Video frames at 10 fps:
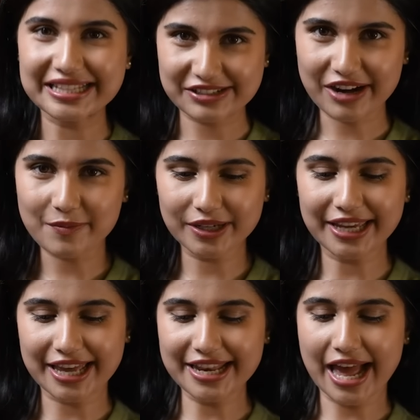Instagram
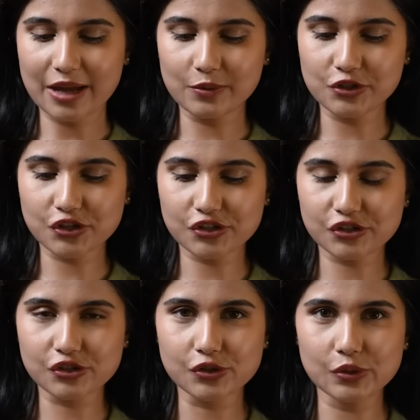again, I will
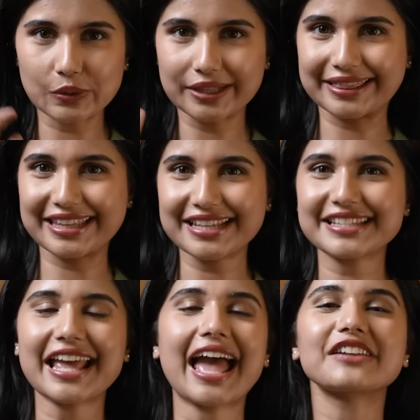just do
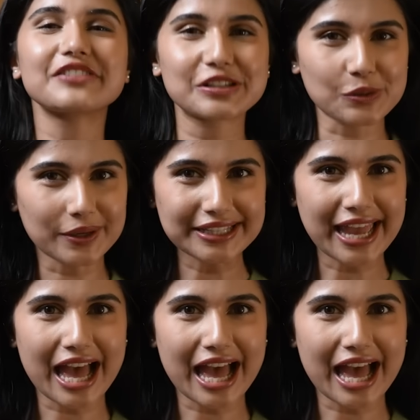this and restore the